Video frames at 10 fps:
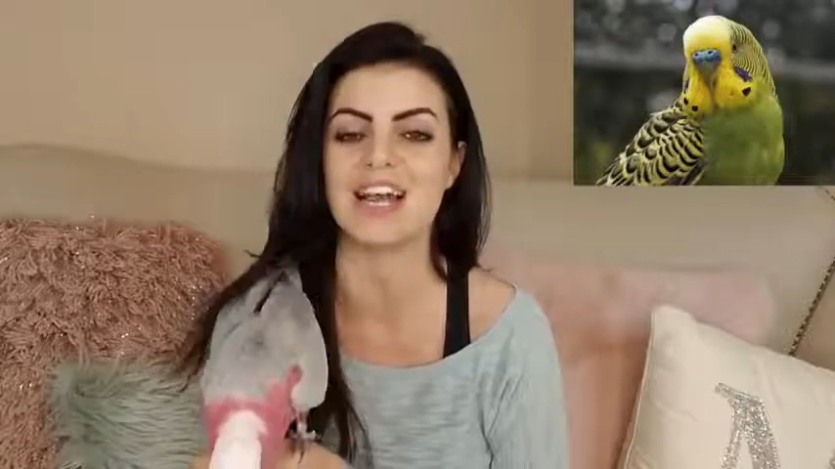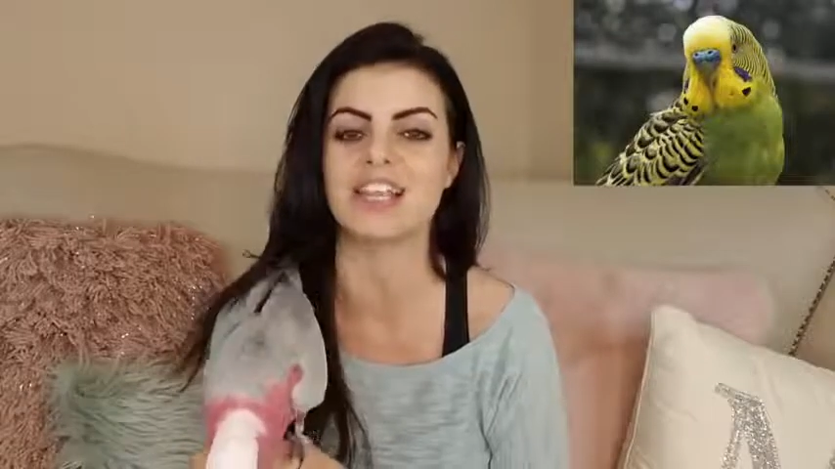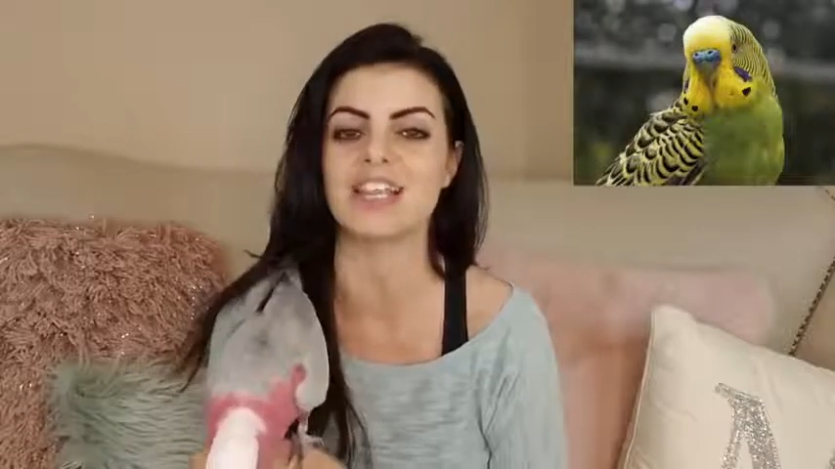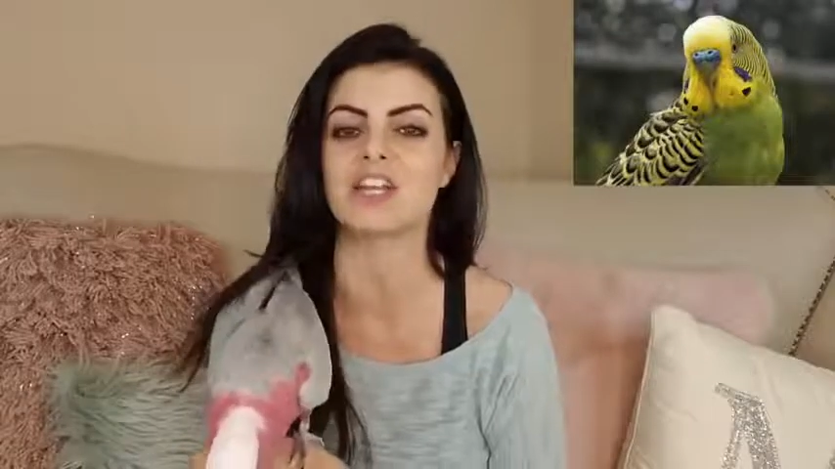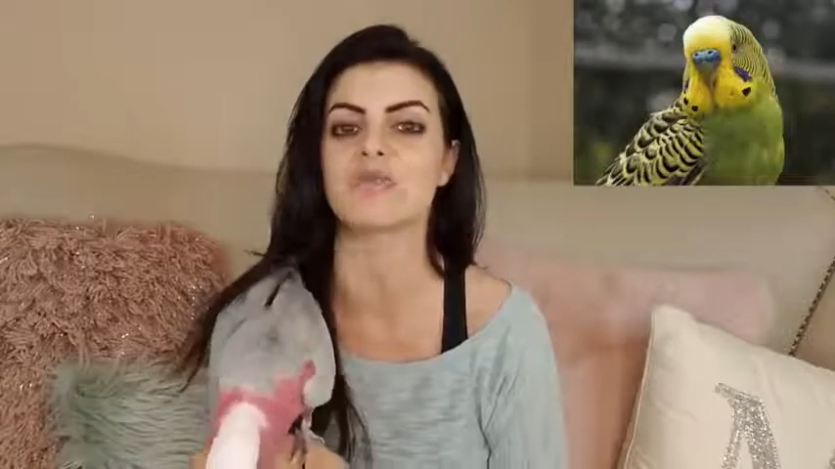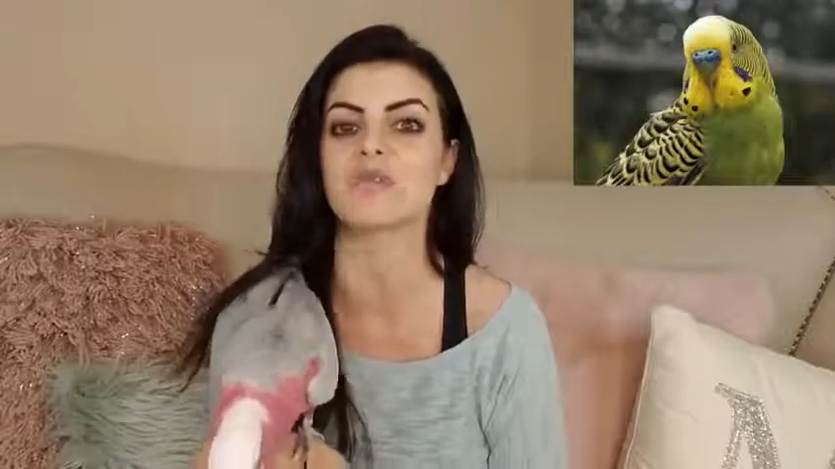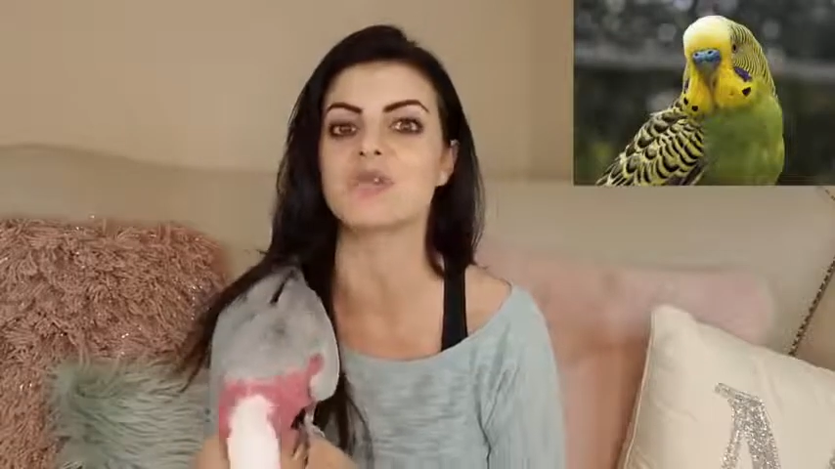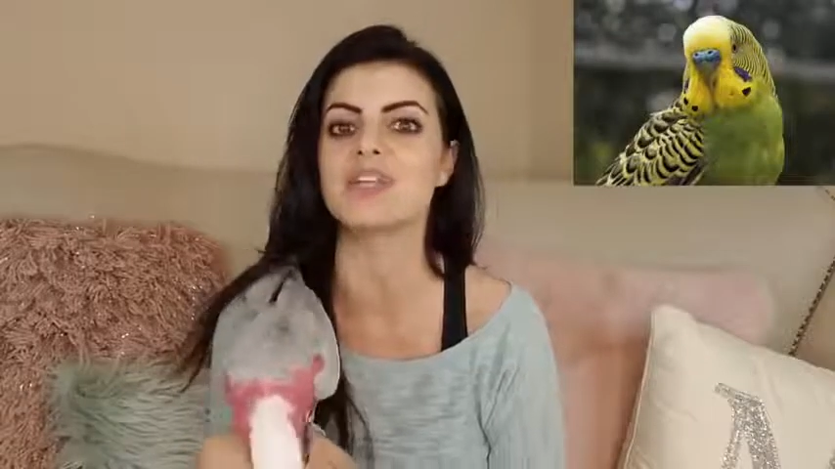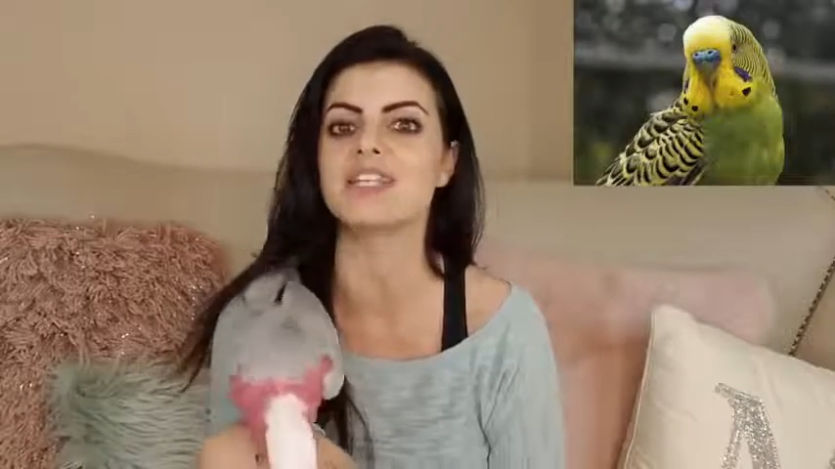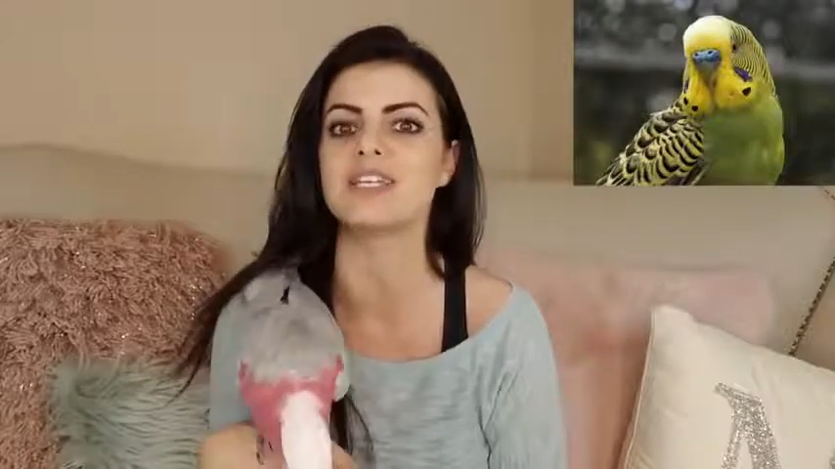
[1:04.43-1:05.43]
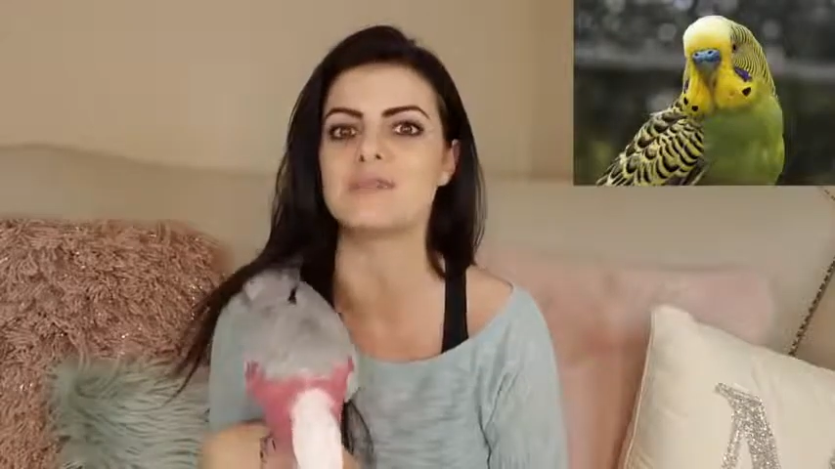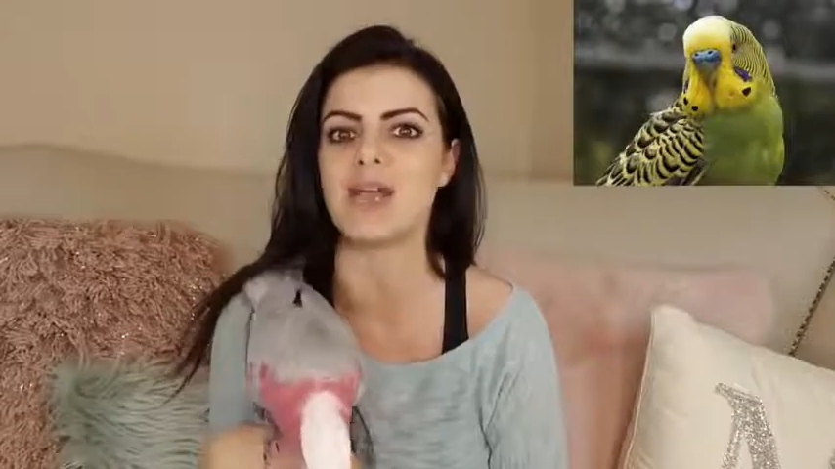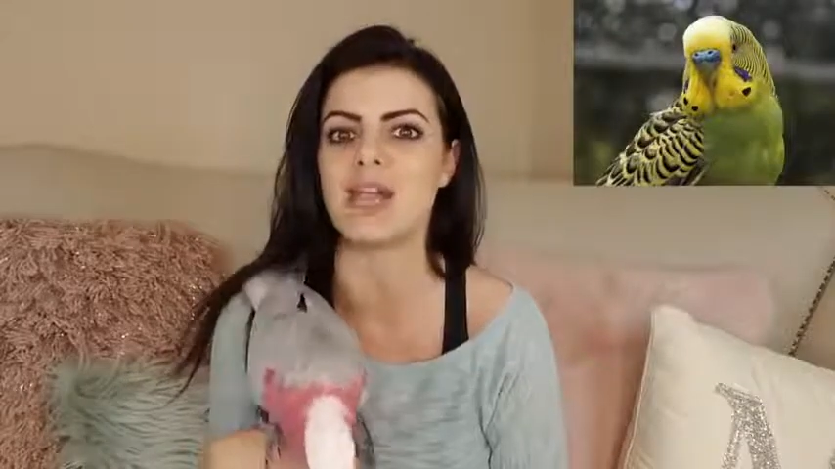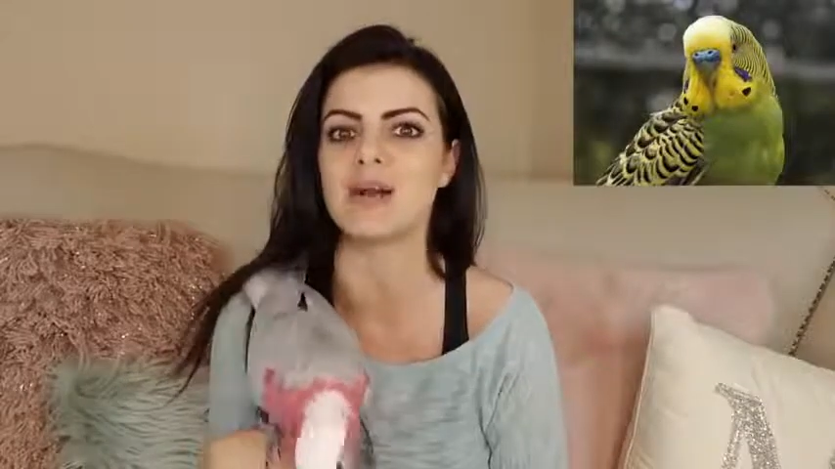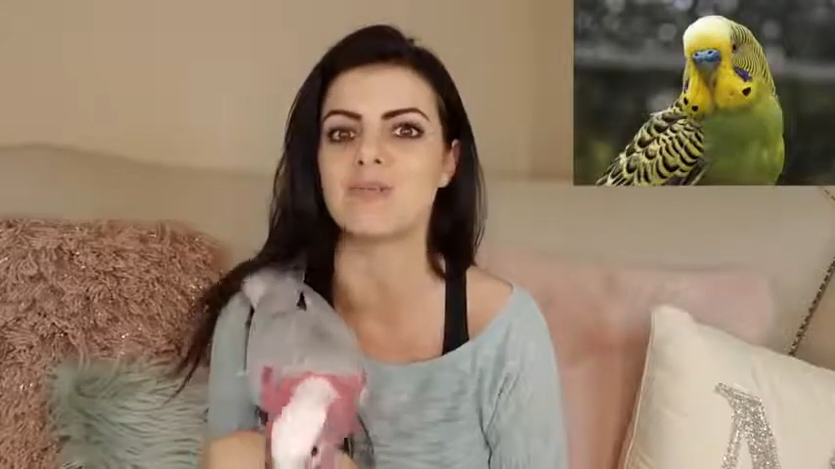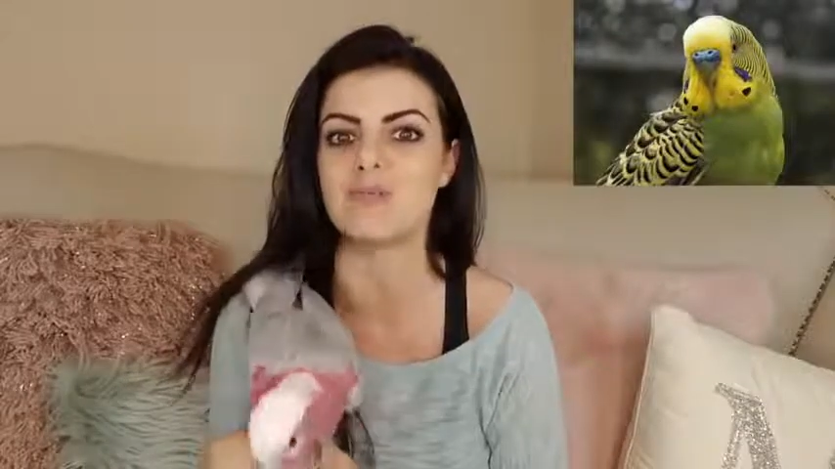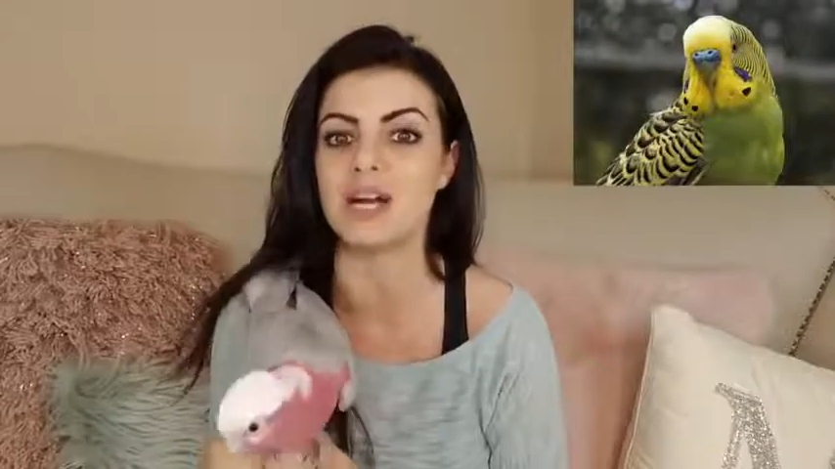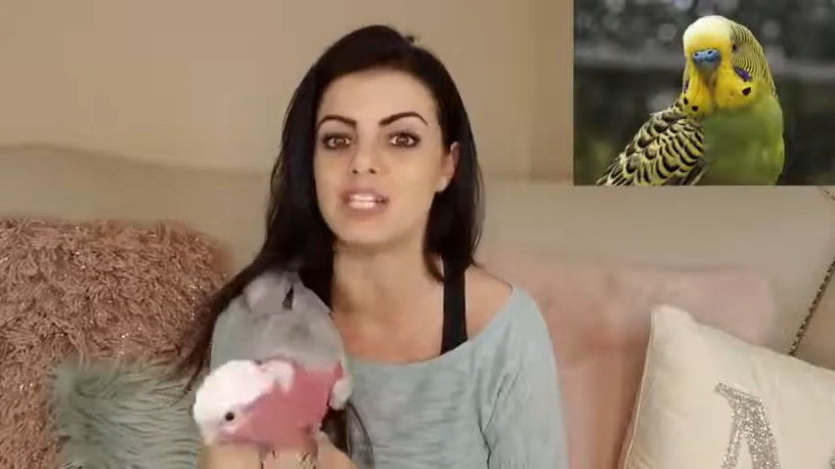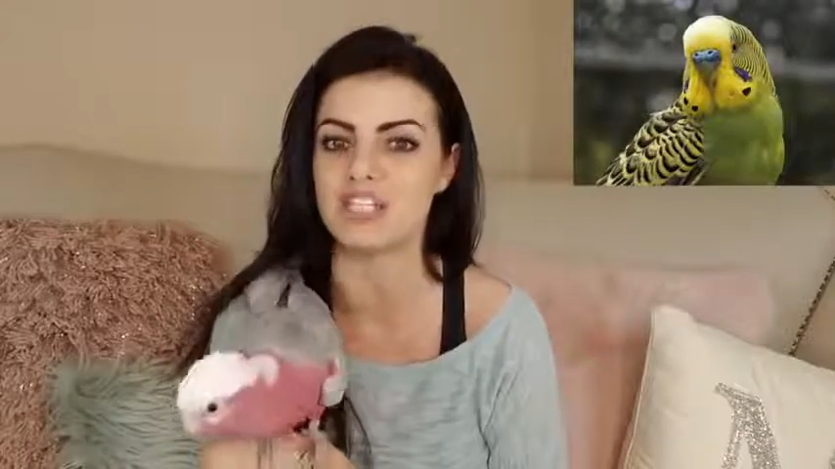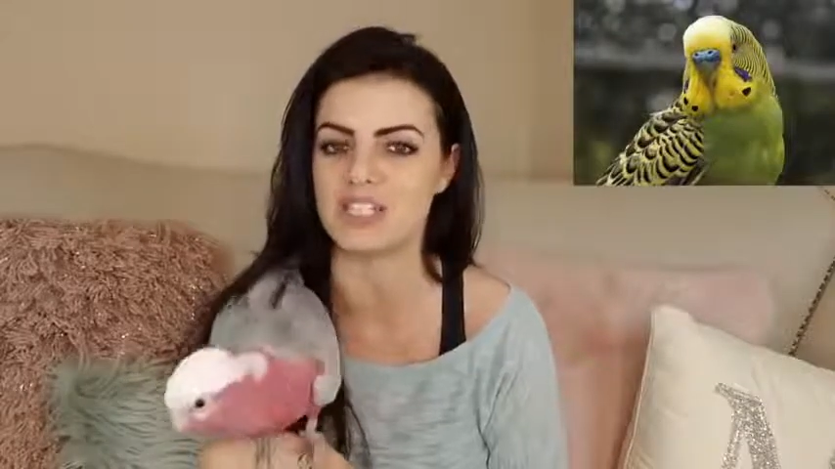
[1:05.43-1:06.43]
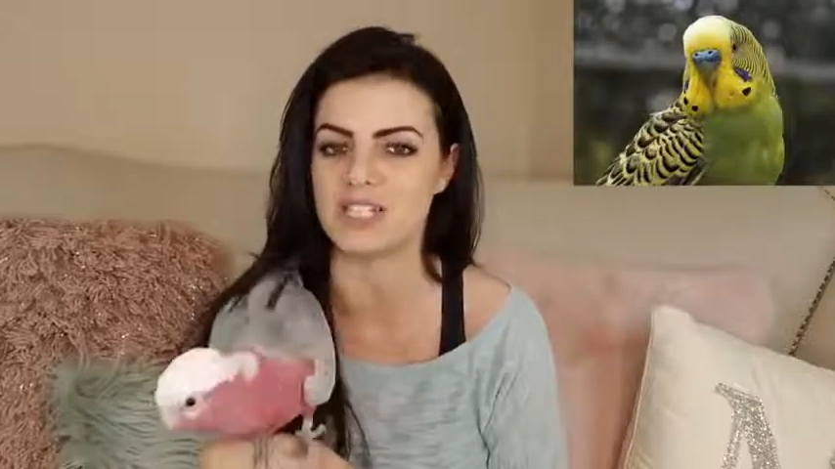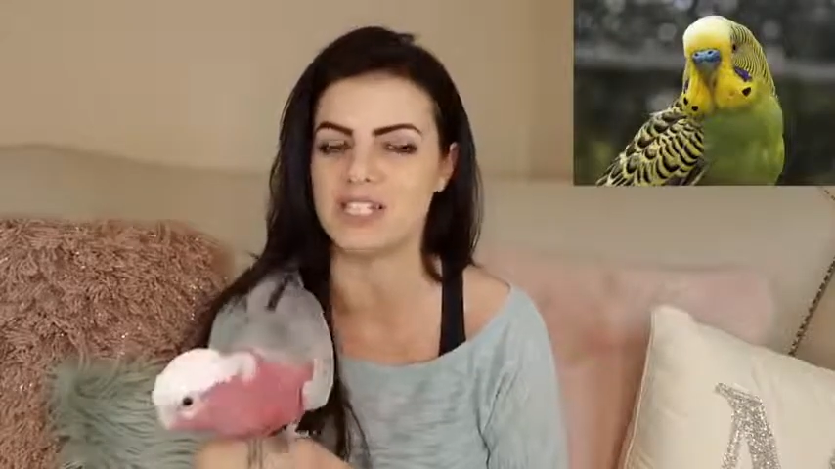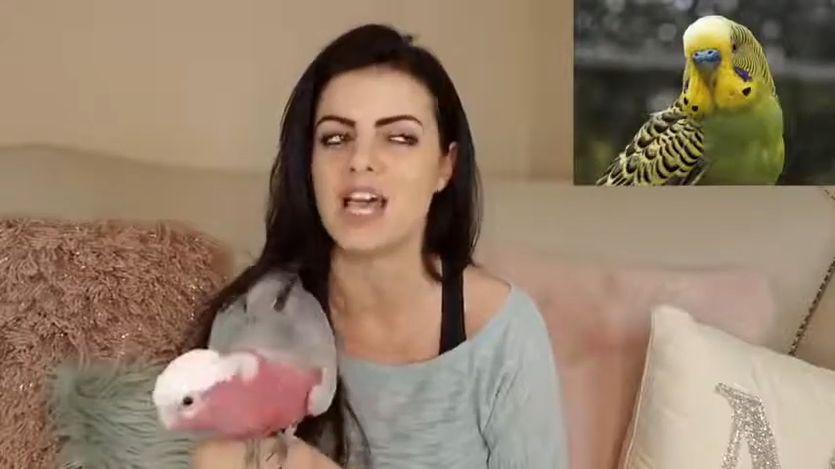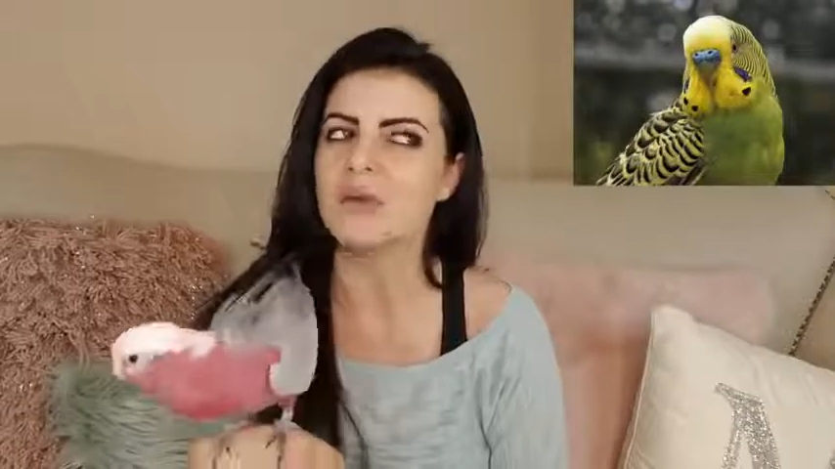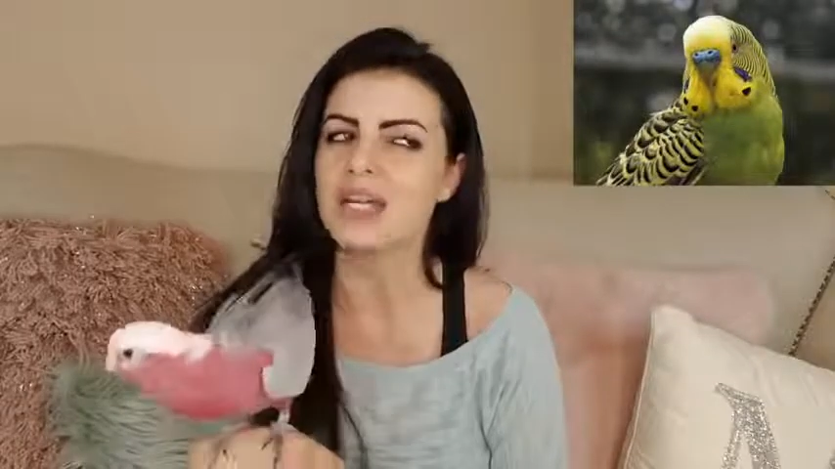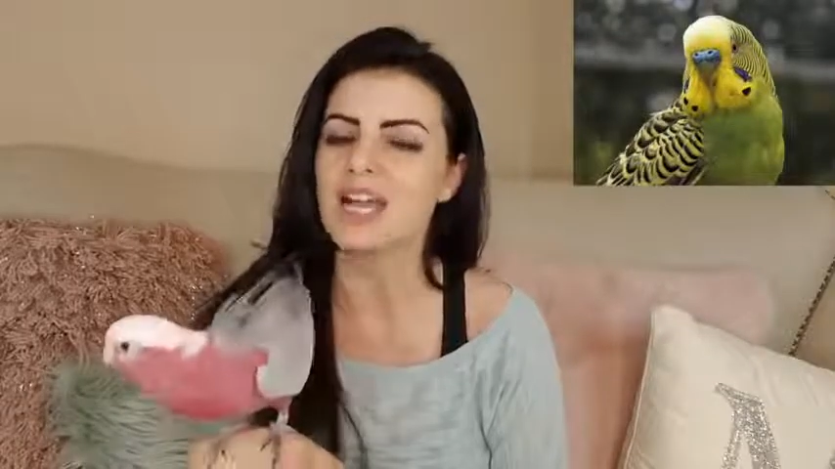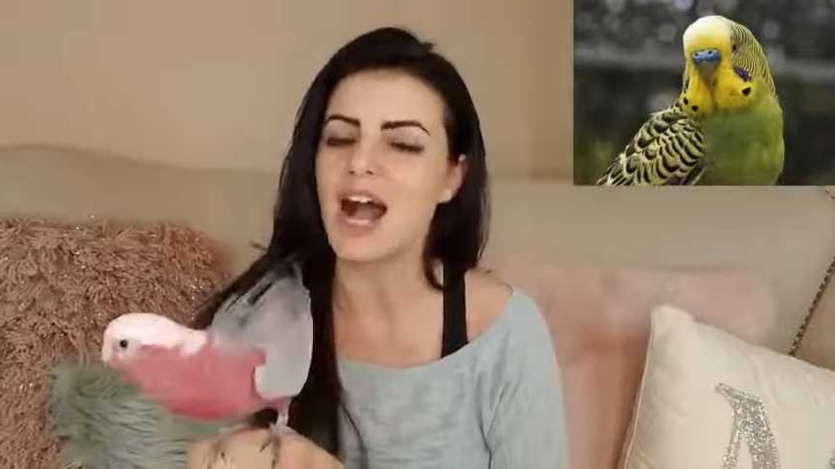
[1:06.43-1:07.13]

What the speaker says: that I think really make budgies pretty